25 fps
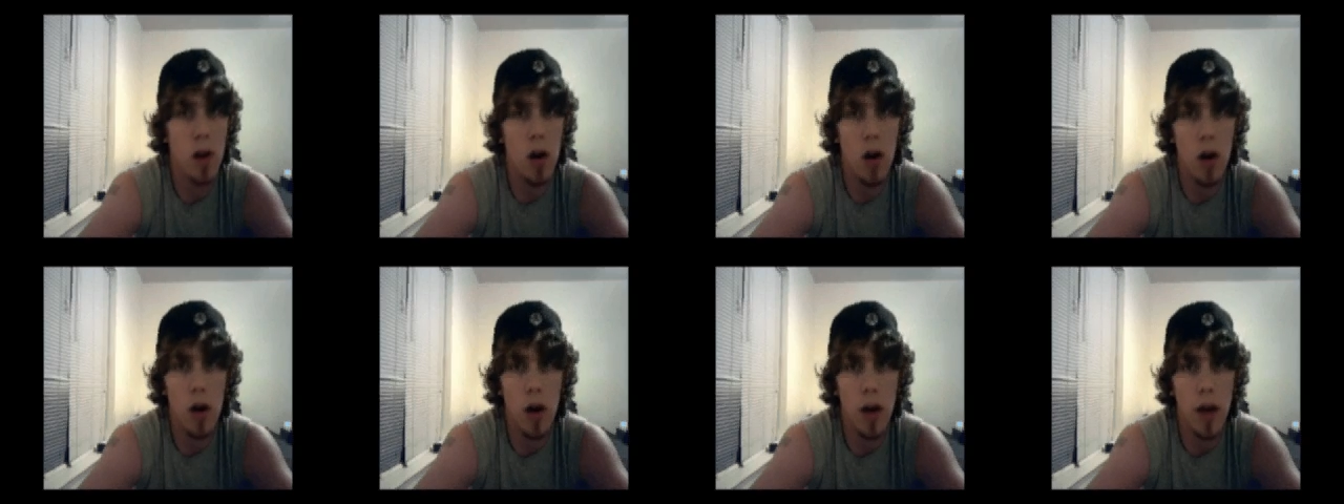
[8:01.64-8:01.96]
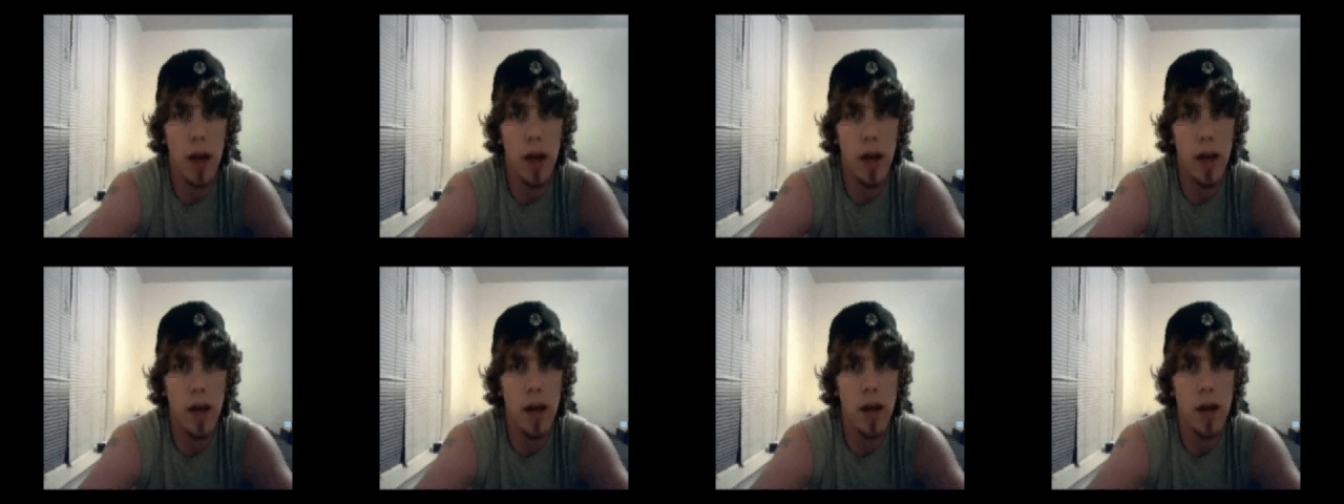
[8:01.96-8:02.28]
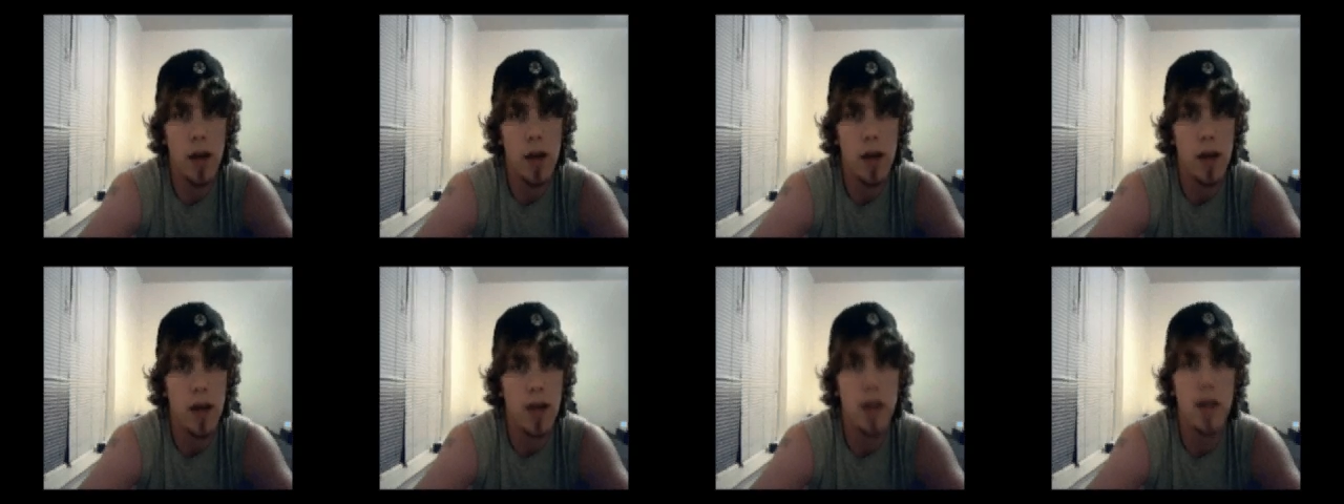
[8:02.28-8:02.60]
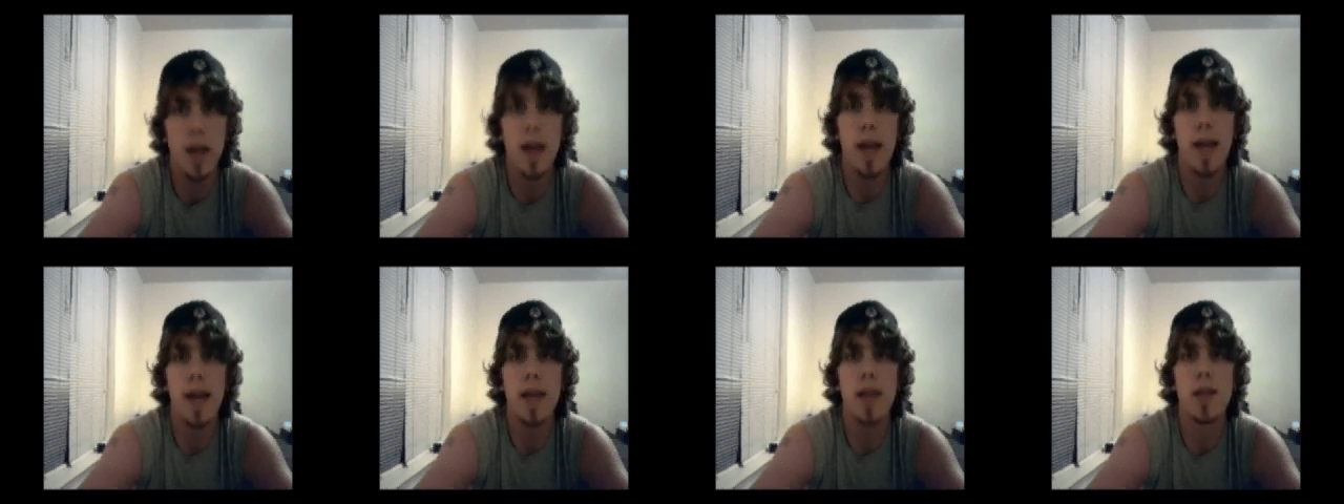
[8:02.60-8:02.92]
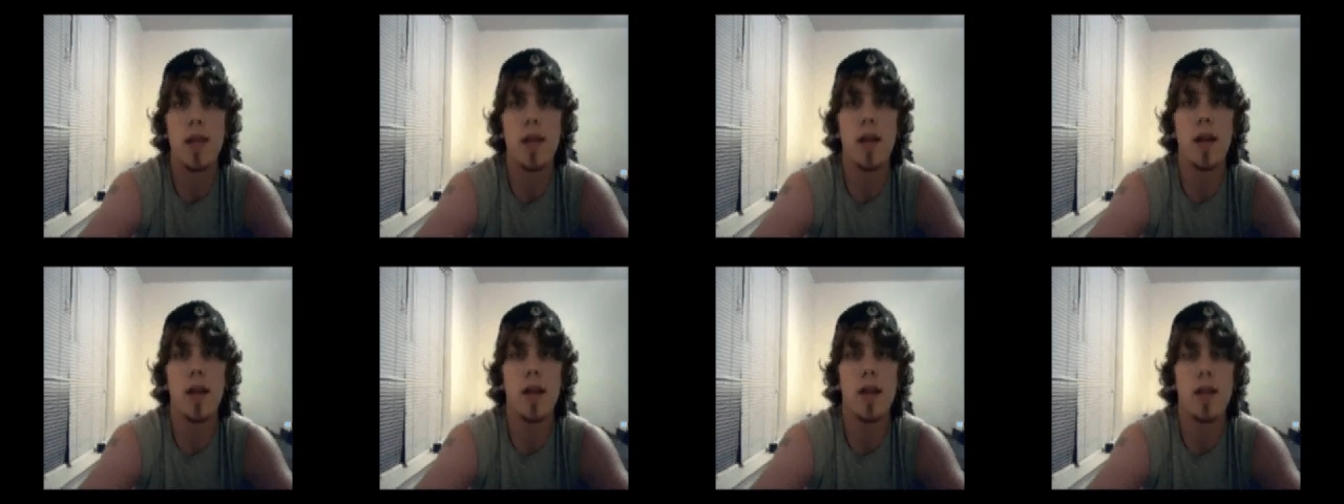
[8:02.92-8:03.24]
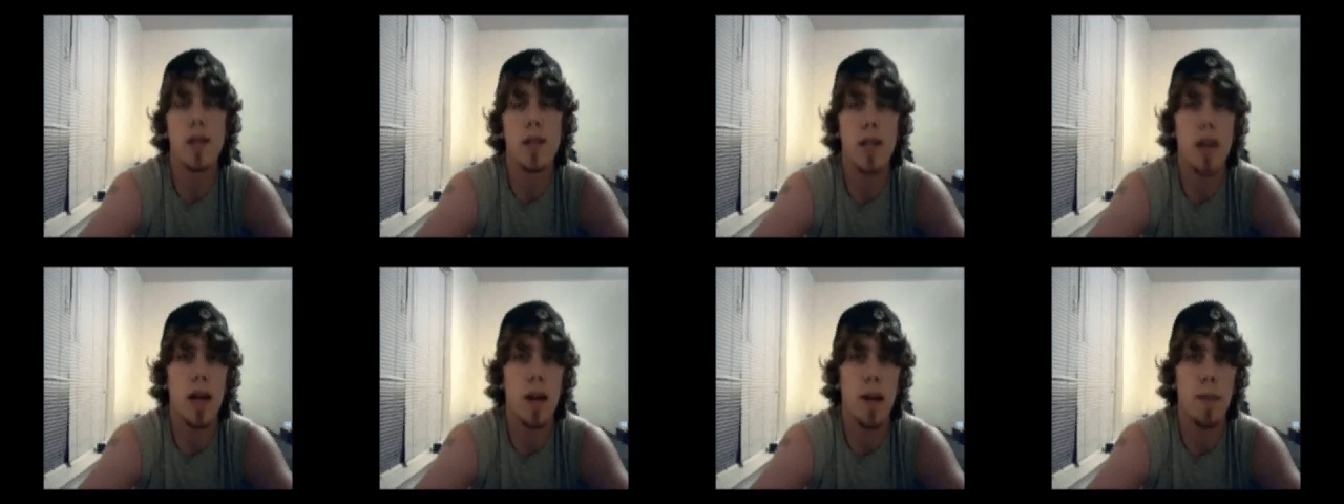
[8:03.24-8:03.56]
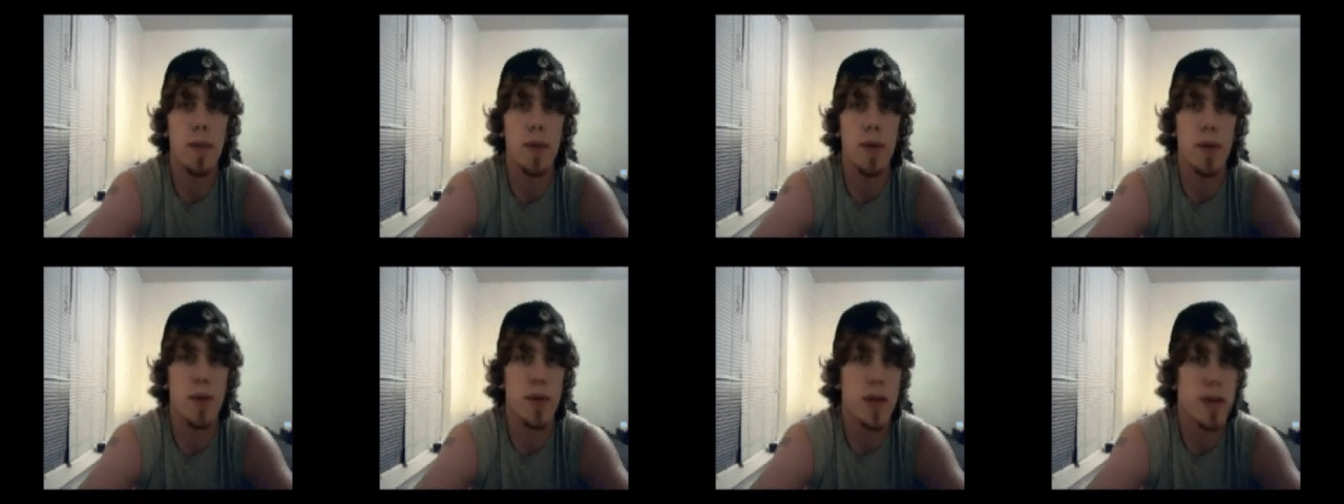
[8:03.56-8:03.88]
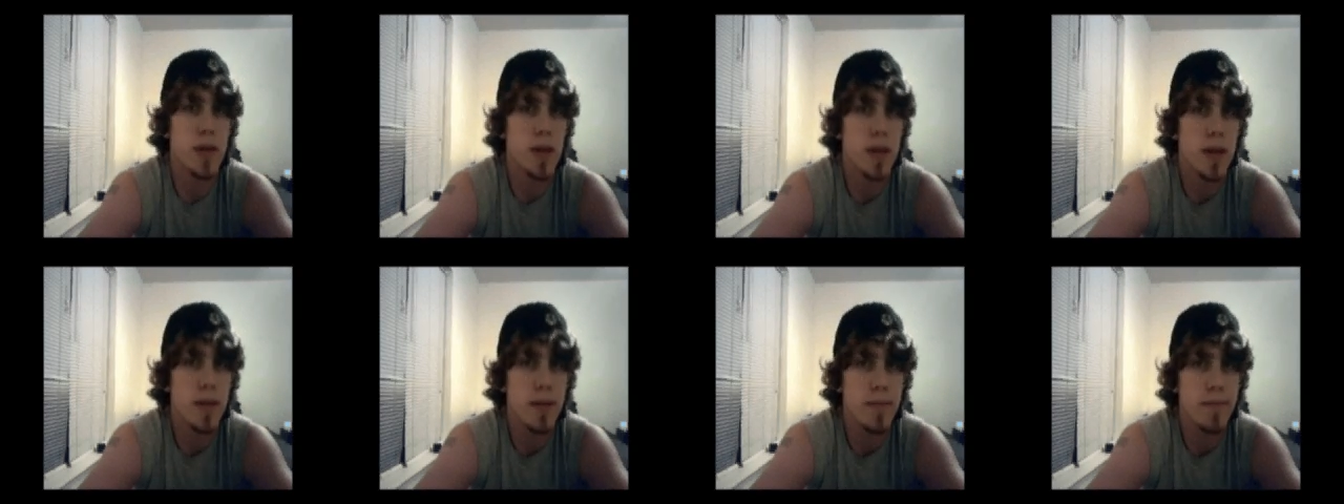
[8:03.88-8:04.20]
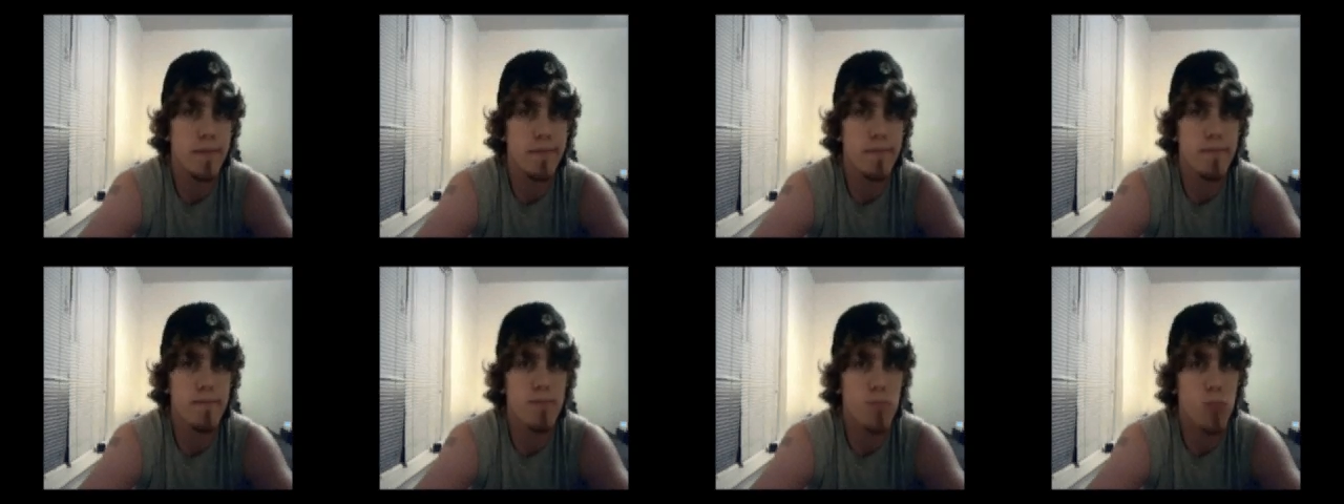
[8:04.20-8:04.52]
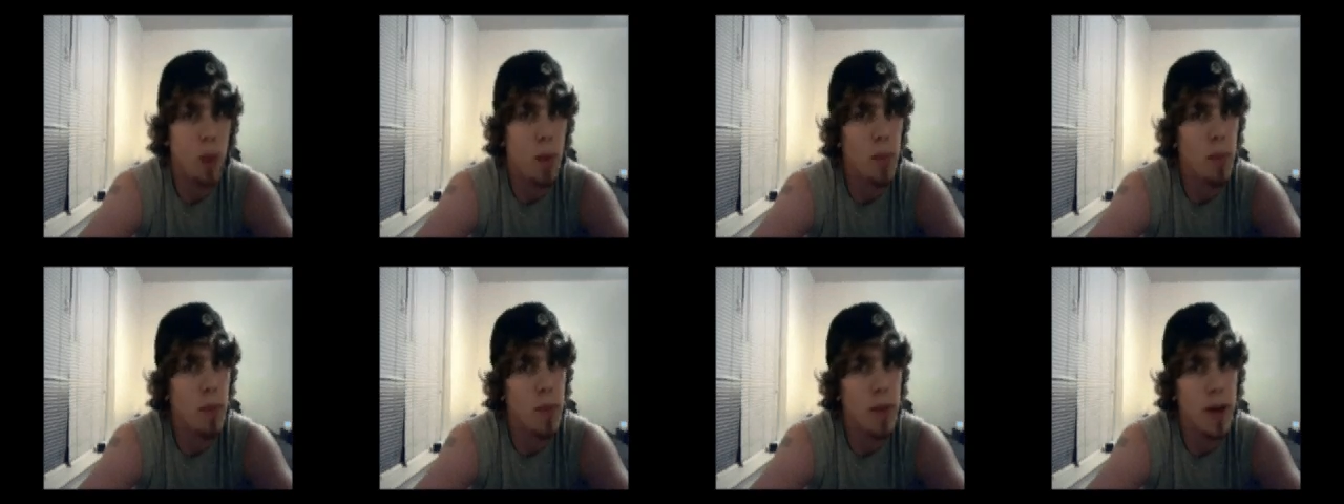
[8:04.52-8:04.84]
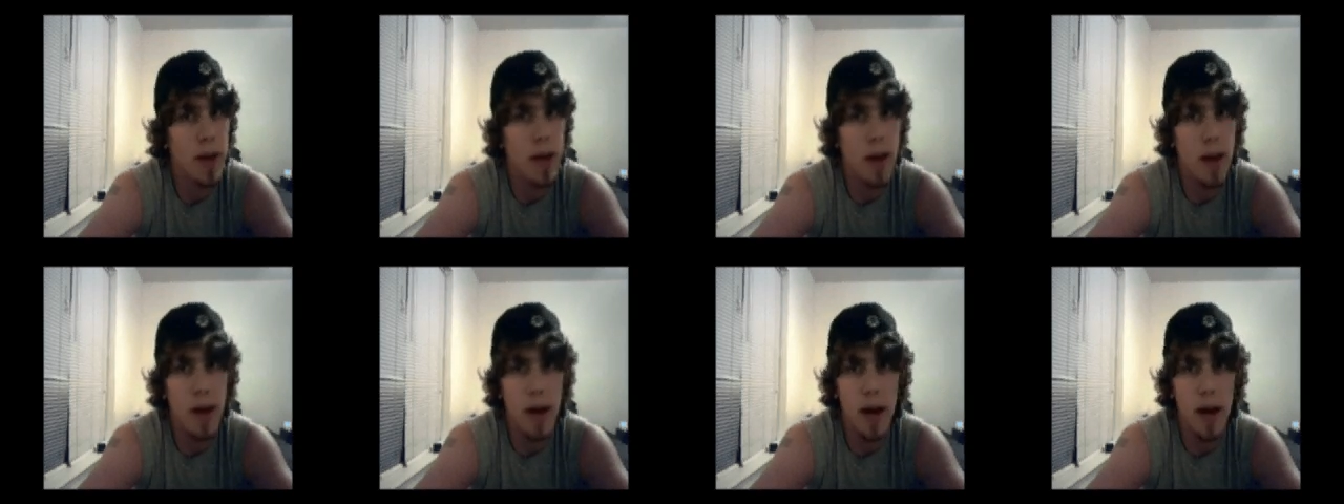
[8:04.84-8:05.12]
law in, isn't going to stop you, is it? Probably